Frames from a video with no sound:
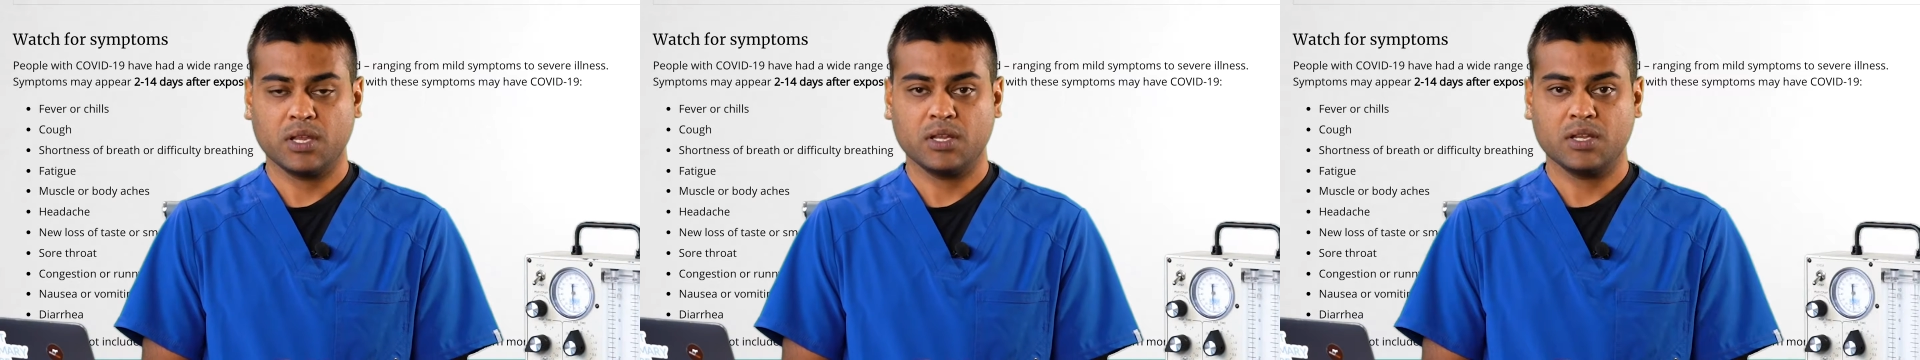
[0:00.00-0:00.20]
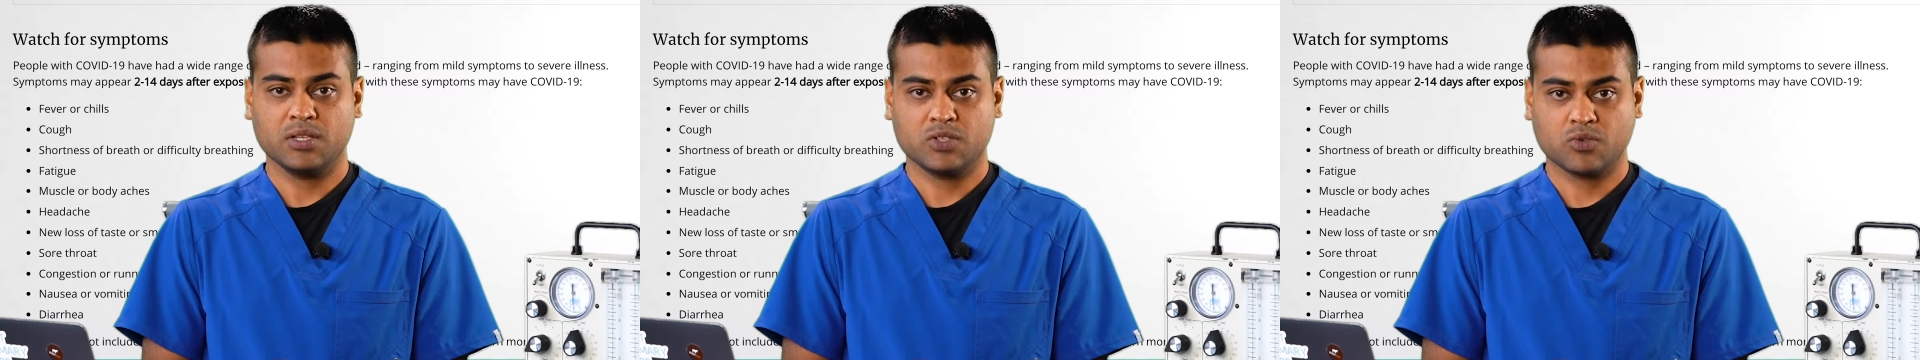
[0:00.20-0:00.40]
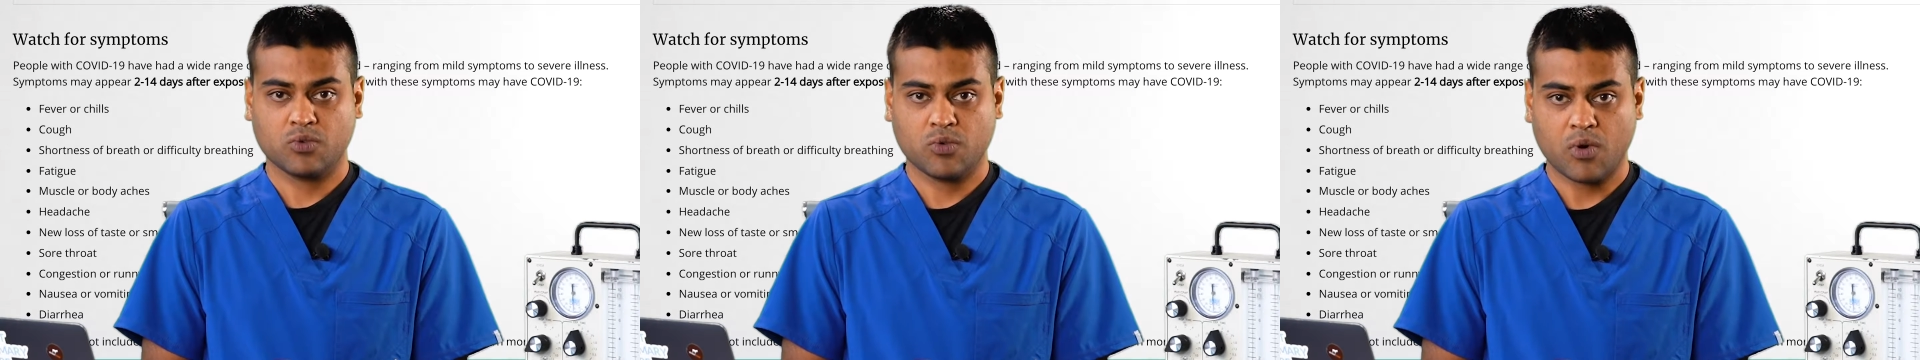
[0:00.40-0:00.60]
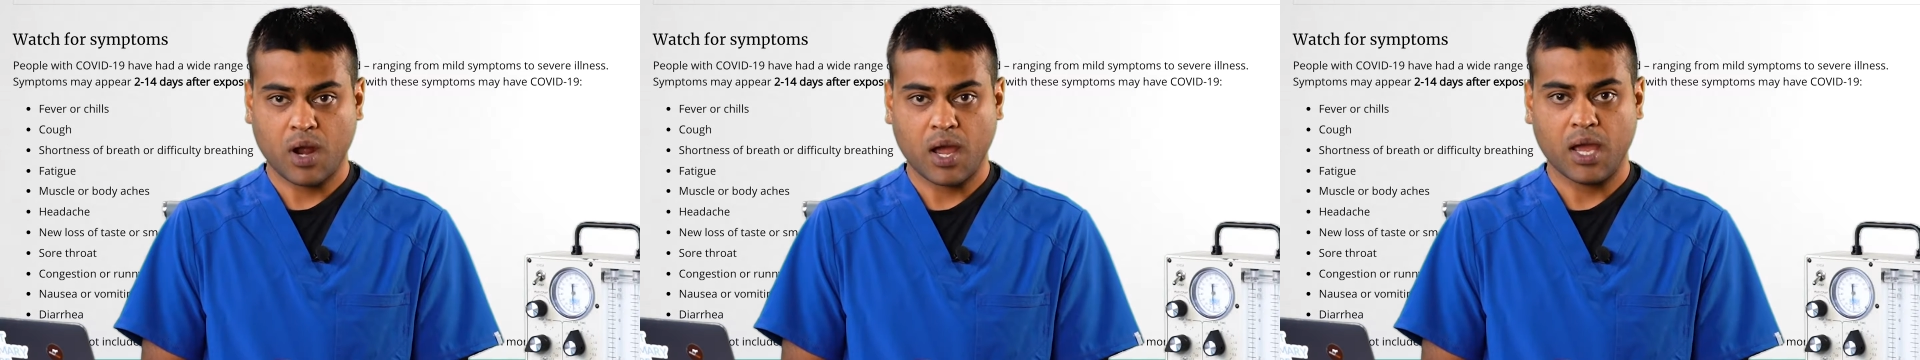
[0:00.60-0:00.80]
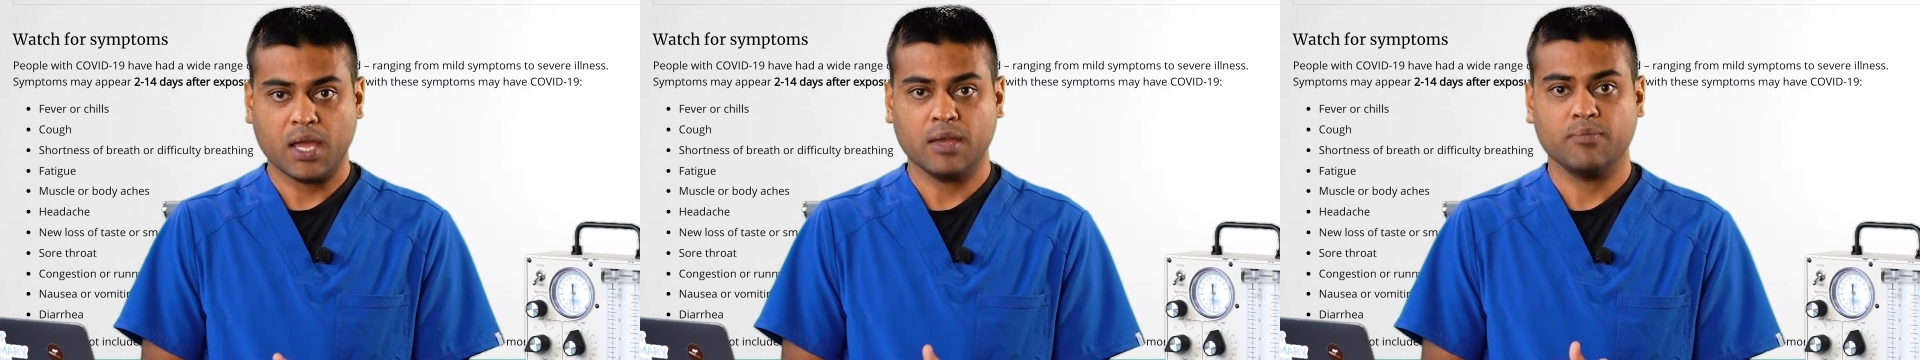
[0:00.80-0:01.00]

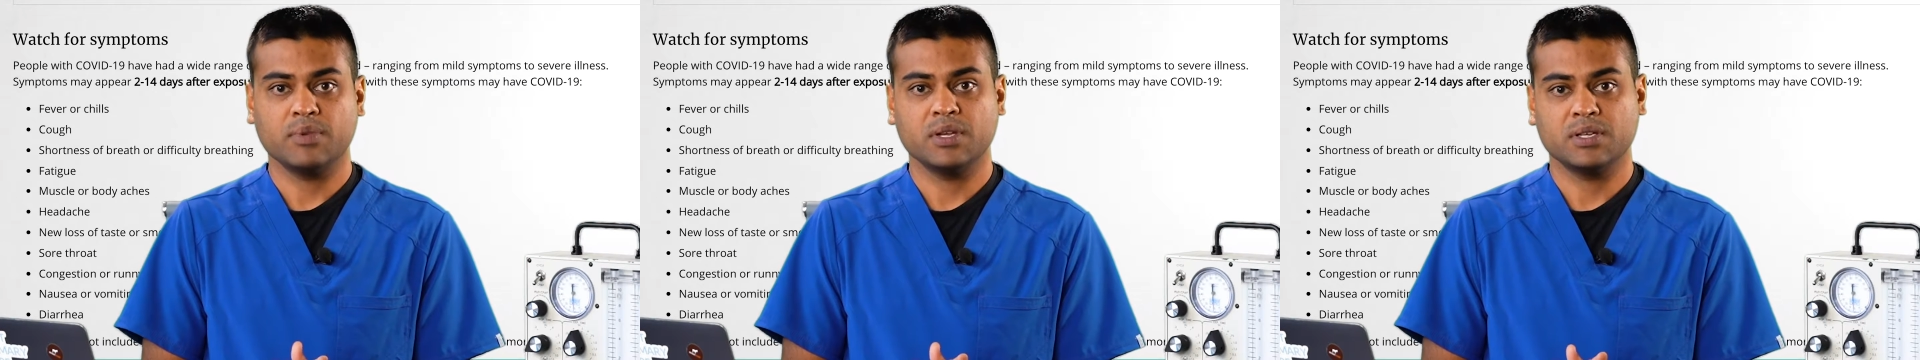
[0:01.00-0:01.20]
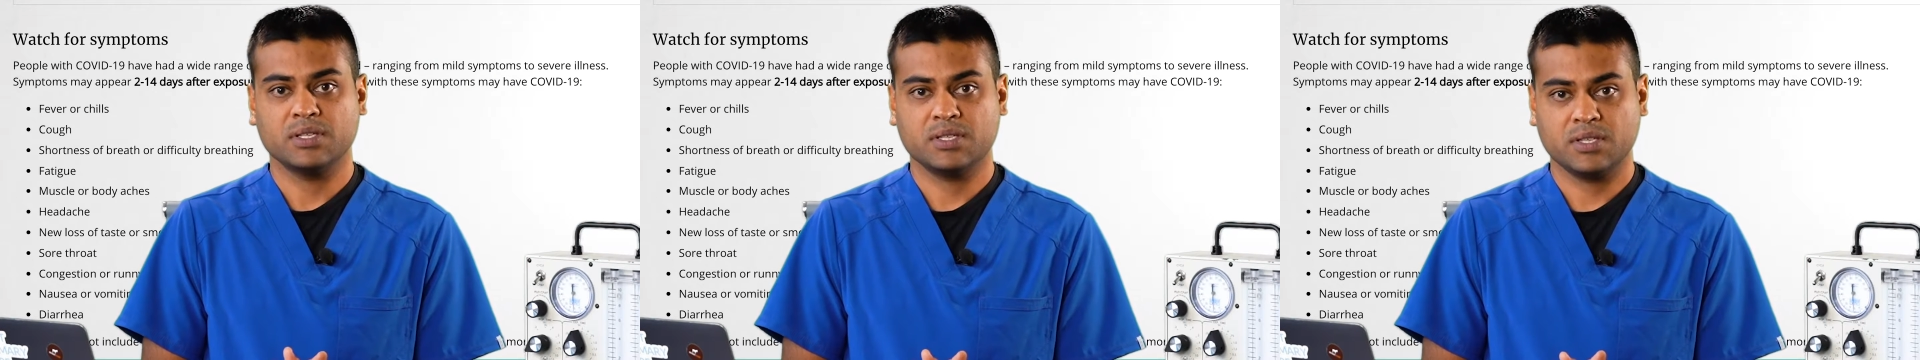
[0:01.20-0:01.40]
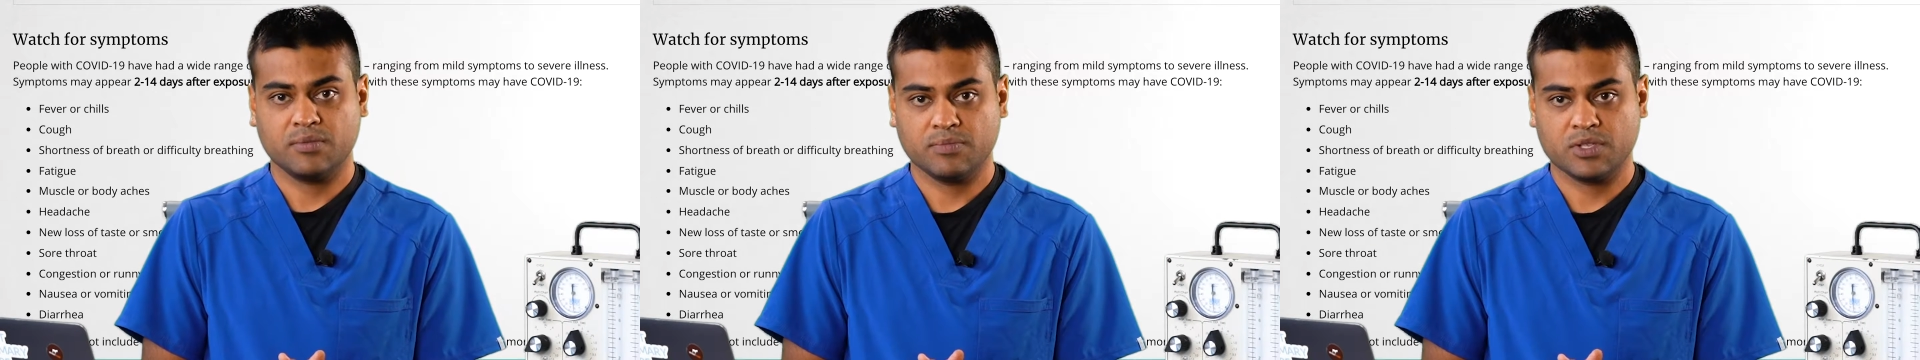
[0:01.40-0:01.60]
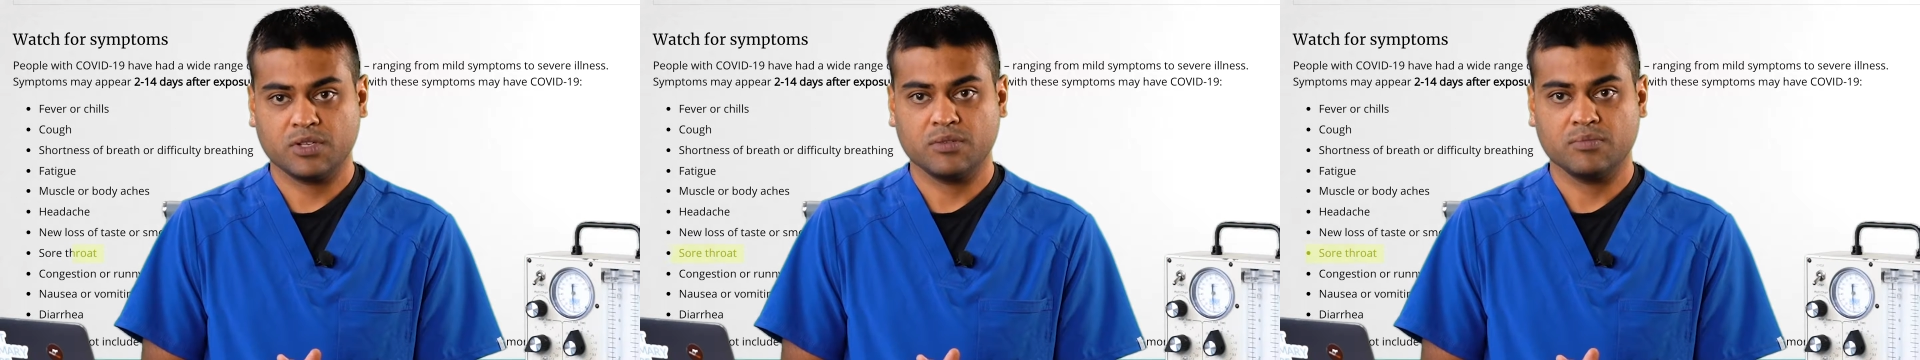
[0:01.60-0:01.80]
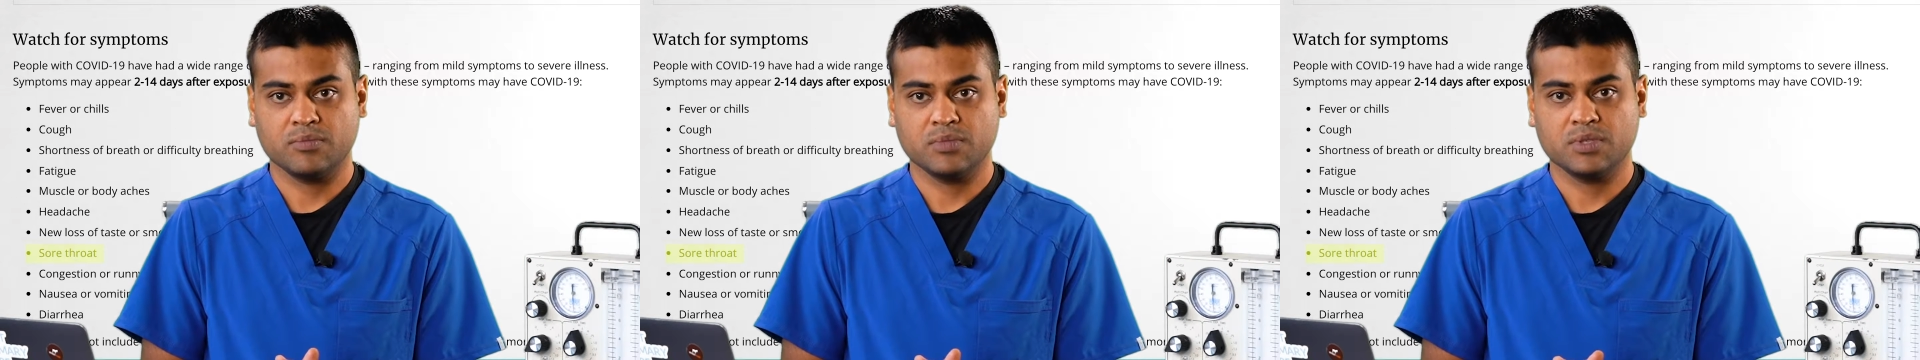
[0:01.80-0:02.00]
described
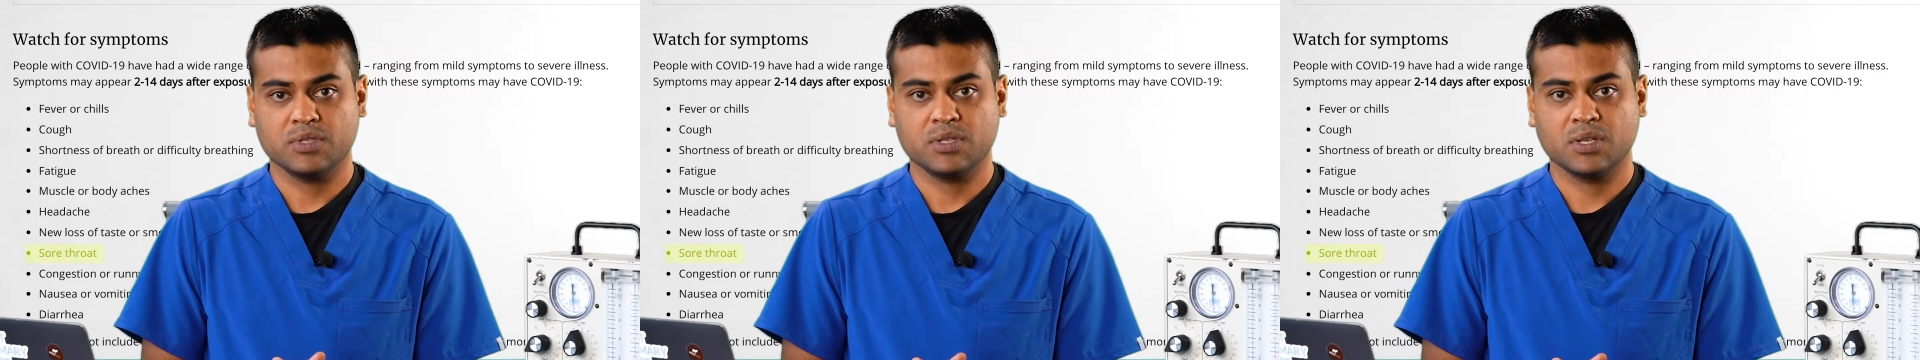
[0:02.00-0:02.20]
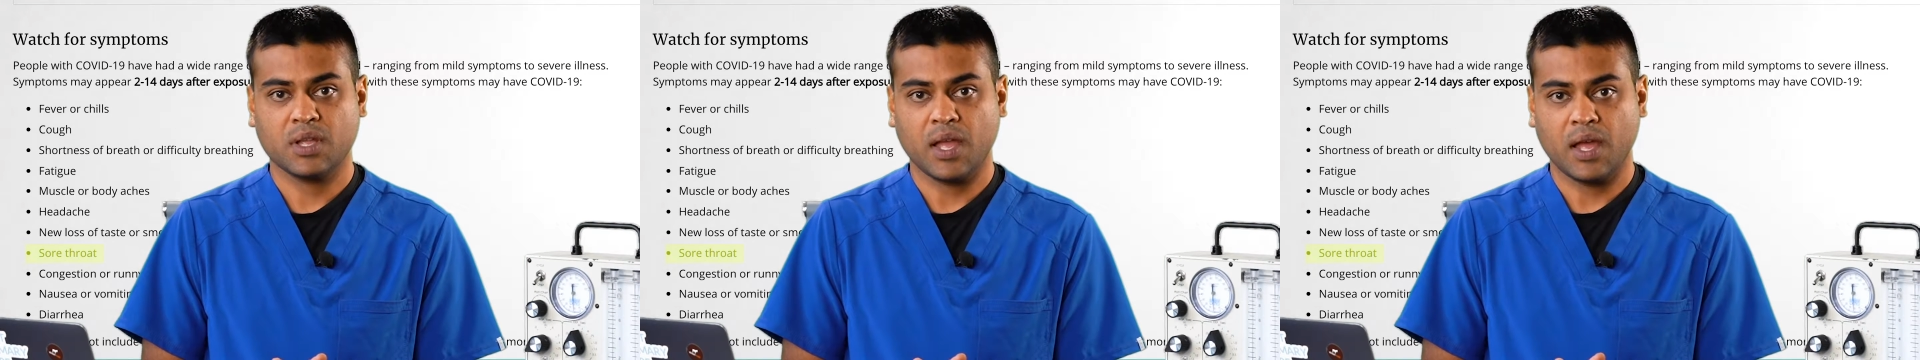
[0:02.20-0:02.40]
symptoms